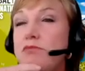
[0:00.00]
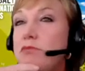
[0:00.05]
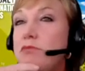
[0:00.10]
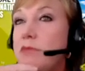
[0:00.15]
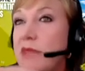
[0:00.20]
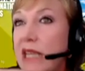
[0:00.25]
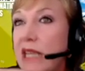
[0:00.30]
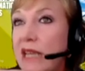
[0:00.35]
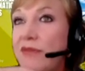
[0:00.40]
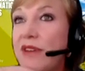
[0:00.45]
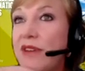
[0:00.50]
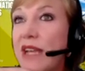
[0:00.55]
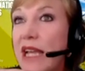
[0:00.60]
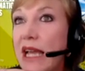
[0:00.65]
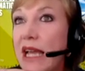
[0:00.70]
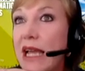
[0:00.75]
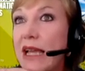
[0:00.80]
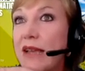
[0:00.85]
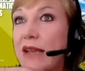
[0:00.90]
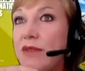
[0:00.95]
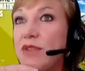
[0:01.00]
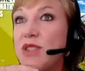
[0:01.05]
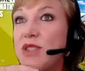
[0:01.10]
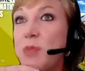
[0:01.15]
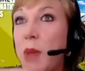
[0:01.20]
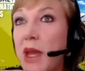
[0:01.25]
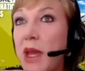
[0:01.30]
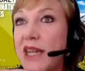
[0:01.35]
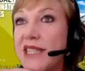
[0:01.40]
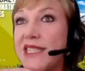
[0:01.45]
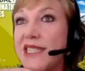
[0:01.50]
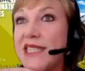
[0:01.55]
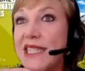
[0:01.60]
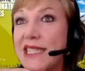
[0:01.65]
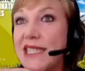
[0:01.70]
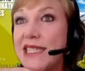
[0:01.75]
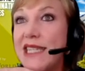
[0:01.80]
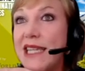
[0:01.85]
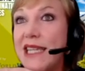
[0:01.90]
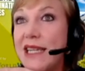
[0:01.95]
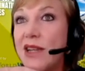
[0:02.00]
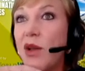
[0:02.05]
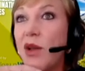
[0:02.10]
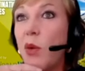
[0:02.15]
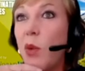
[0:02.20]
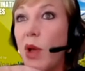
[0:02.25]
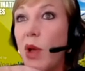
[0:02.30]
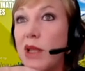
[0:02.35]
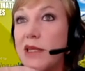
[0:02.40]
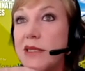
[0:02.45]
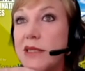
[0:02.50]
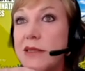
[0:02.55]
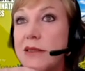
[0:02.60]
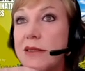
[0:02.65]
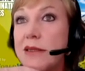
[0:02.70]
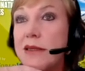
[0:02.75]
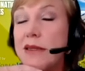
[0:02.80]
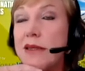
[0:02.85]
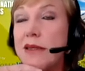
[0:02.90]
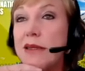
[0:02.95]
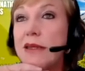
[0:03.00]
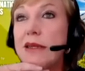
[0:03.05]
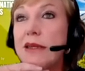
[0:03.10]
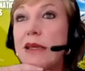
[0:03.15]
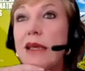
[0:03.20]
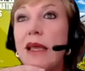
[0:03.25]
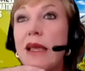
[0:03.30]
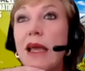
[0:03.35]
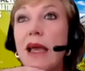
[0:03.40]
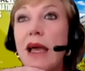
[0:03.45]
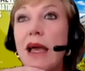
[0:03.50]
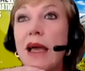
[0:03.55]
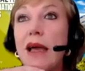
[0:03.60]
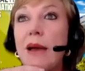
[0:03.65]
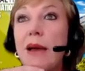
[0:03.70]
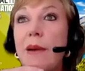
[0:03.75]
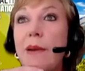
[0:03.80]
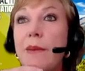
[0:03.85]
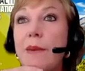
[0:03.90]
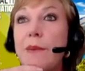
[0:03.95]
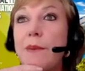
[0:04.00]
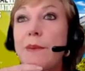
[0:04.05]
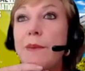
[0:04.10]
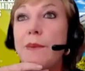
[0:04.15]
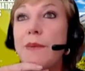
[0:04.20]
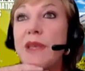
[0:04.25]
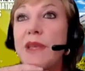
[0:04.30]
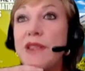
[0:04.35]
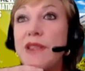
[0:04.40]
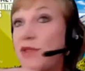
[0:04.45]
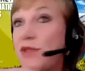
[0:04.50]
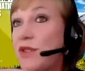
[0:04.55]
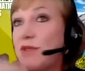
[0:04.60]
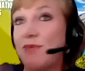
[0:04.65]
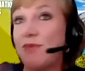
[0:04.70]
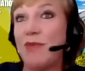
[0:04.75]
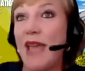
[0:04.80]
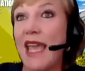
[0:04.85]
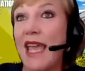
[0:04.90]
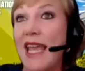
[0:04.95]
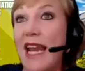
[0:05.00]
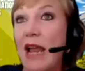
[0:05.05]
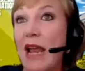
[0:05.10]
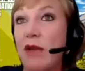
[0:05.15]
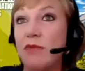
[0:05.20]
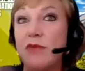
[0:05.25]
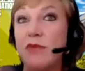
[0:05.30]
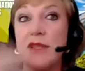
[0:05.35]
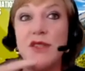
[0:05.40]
evening I spotted 16 koalas. Uh, and just hanging out in the